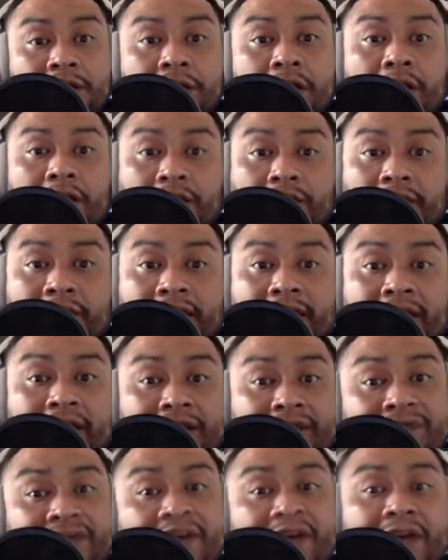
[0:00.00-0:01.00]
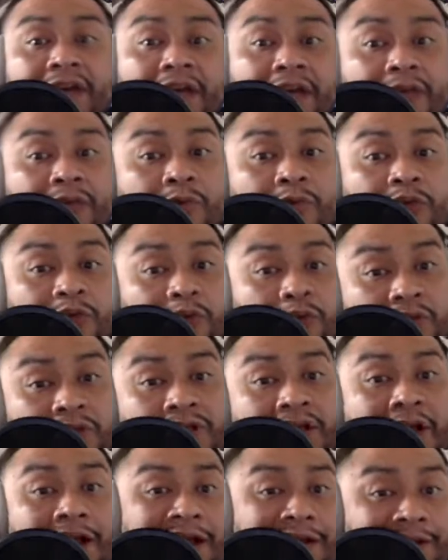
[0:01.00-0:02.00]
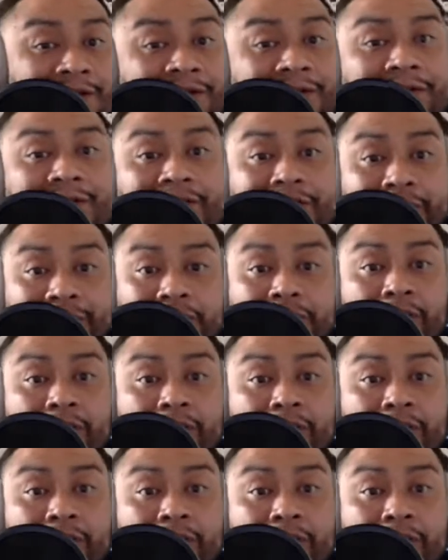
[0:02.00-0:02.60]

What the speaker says: like at the very end, when you retire,